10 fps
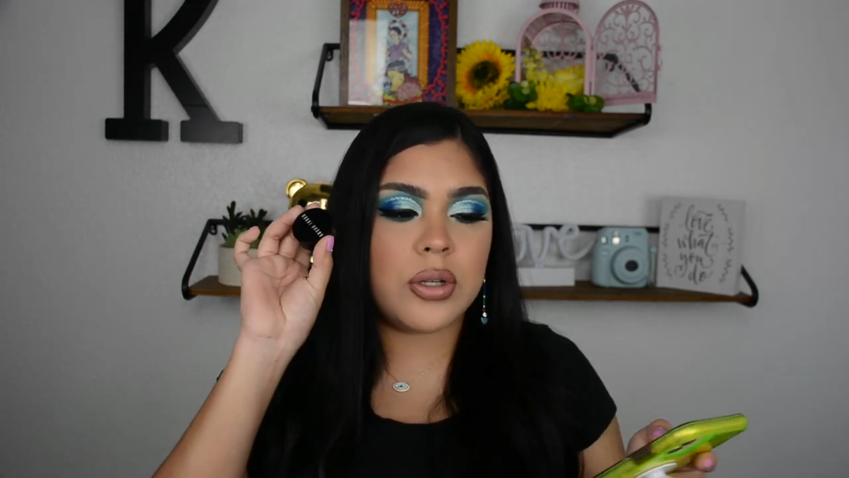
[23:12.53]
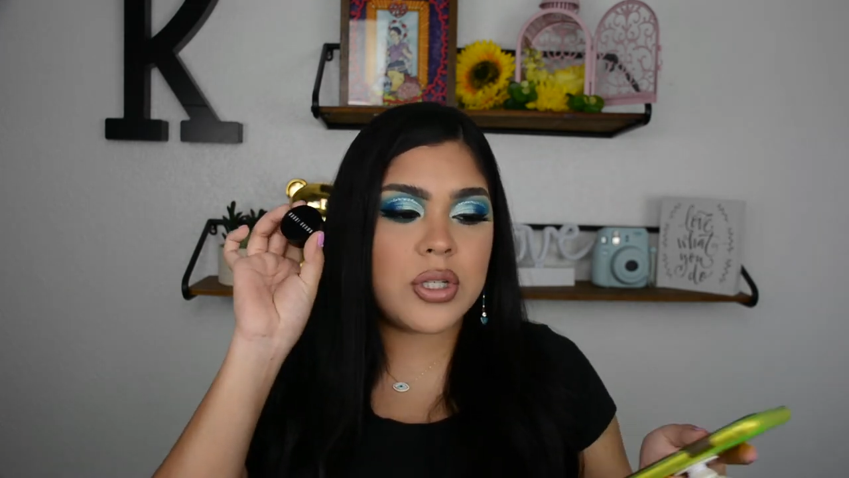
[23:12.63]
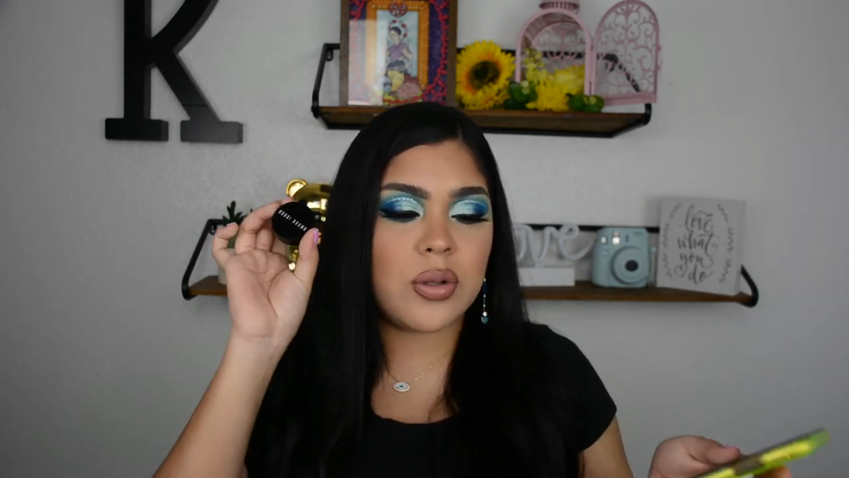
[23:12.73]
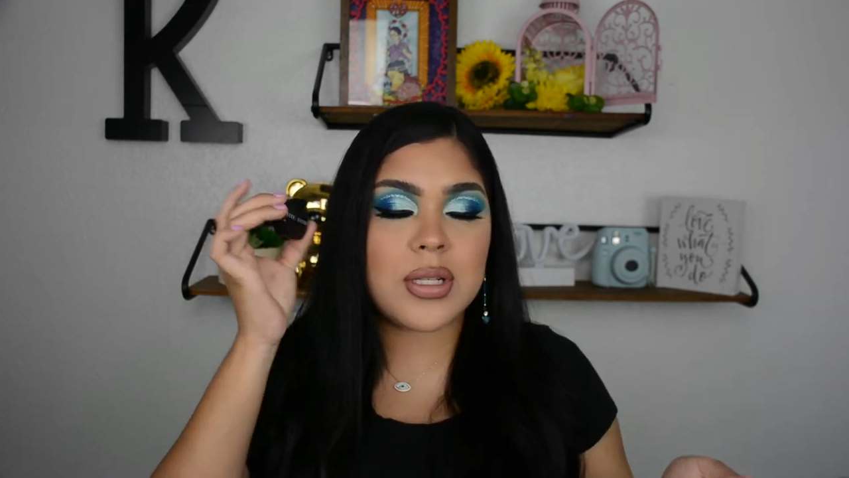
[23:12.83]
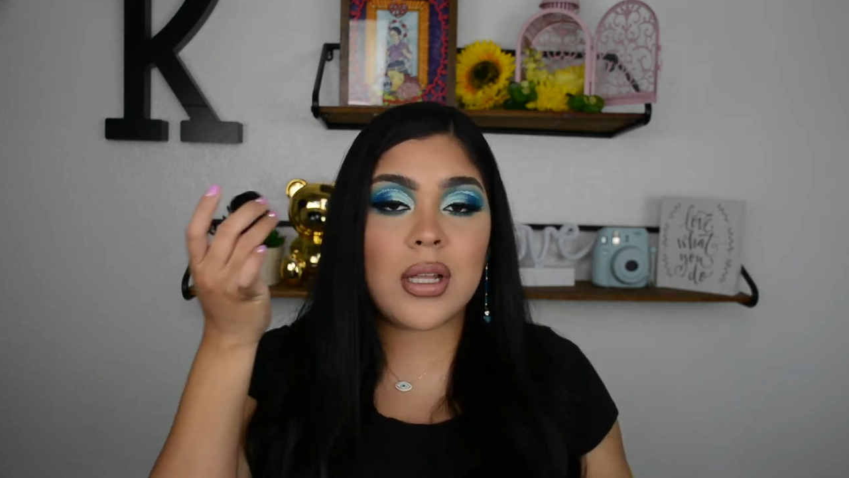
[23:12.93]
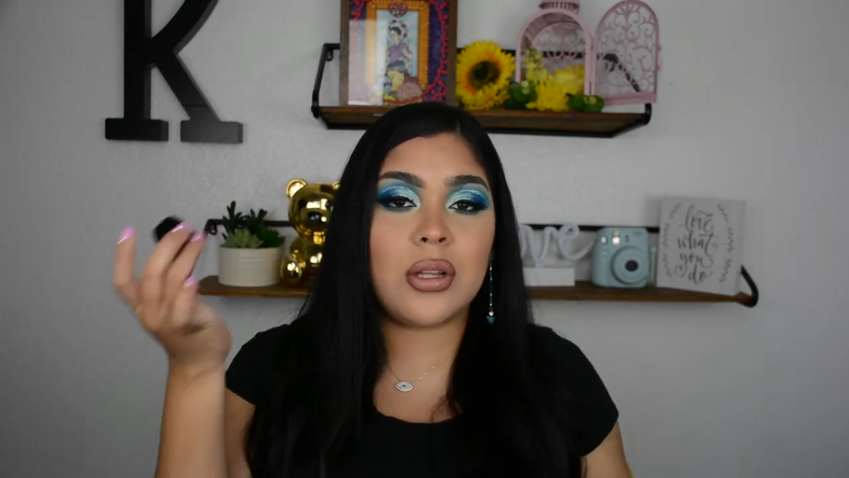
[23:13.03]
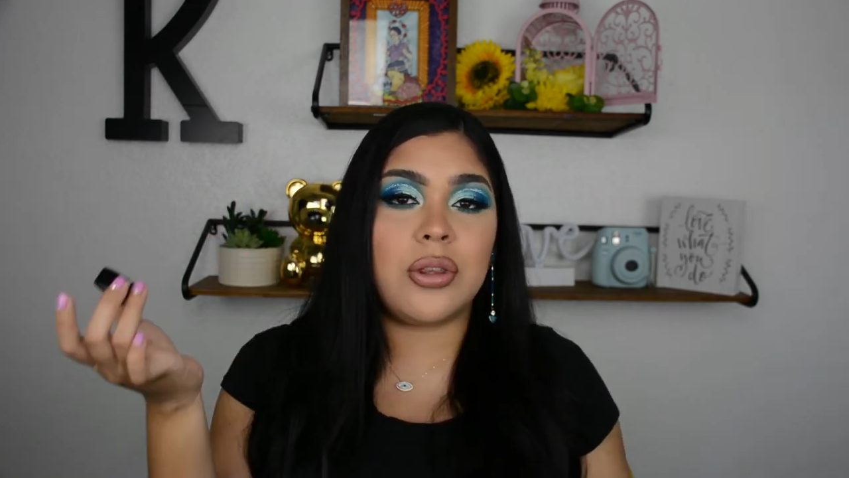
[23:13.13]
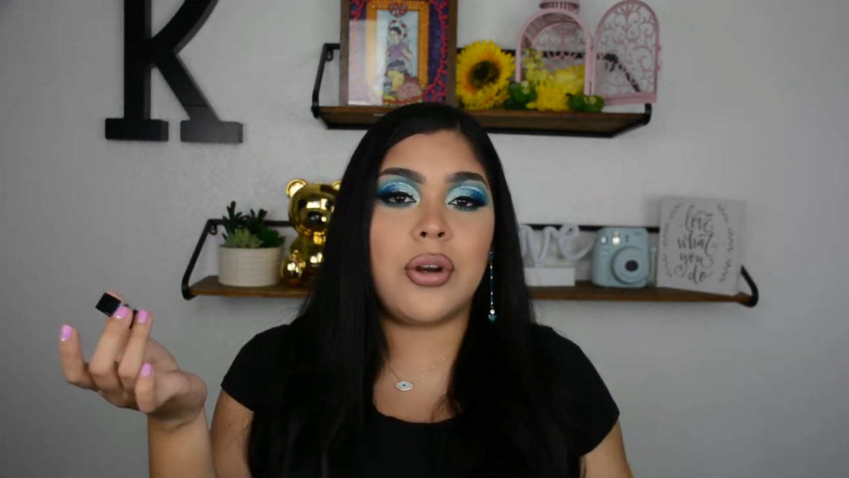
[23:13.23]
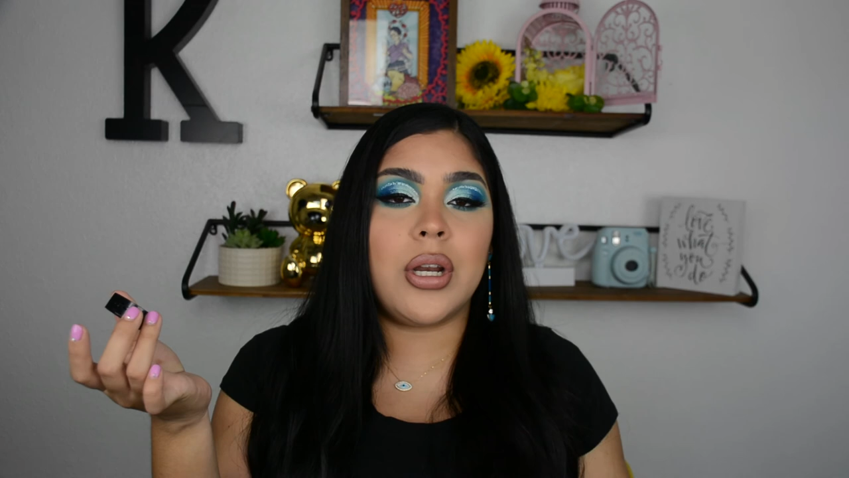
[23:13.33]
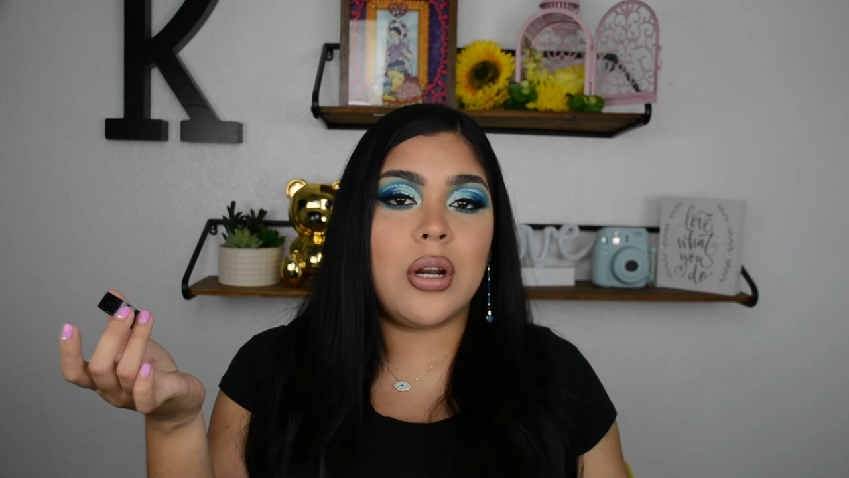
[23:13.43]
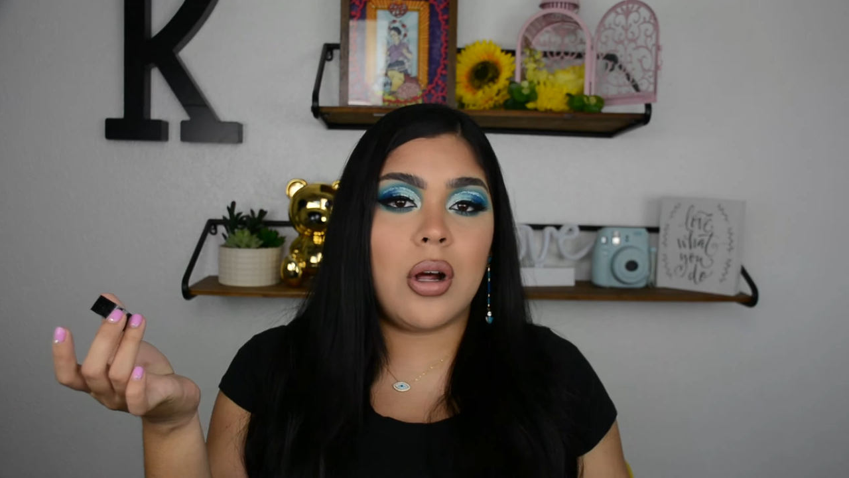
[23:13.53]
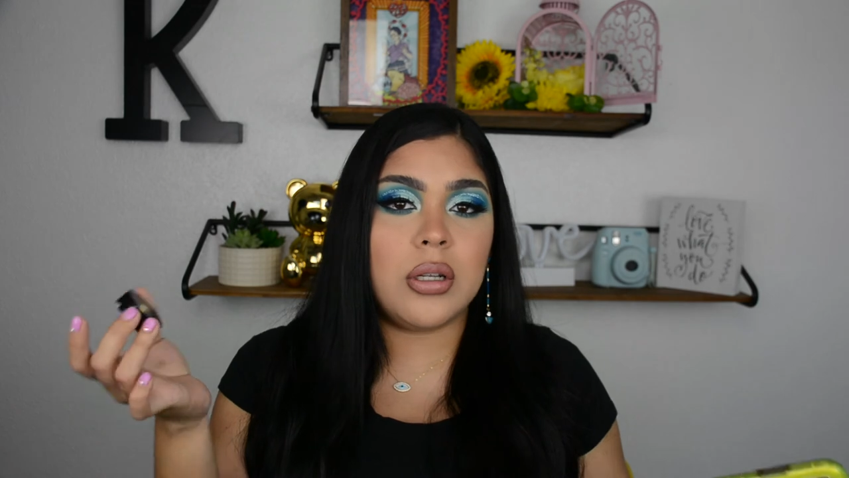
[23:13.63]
so that's like $30.